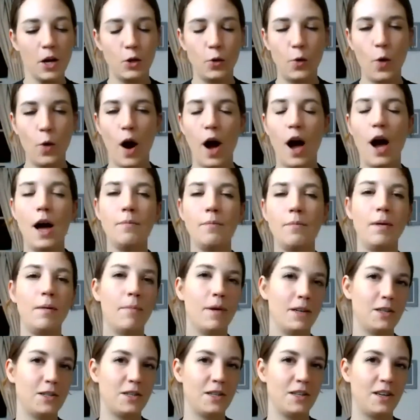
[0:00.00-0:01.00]
You heard me
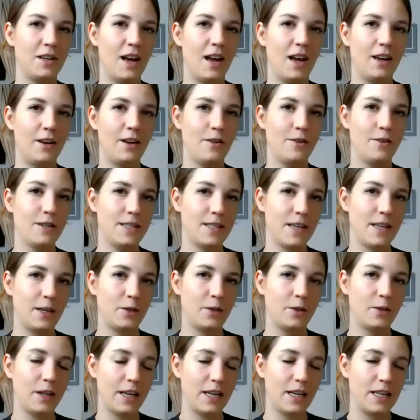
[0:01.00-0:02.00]
mention earlier a
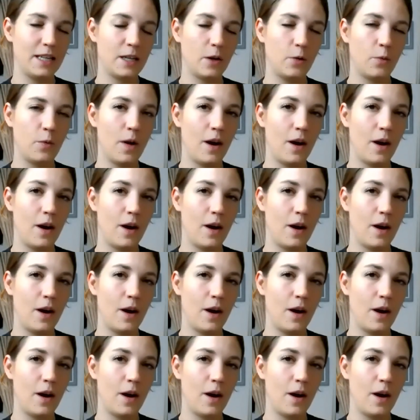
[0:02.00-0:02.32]
single Quinta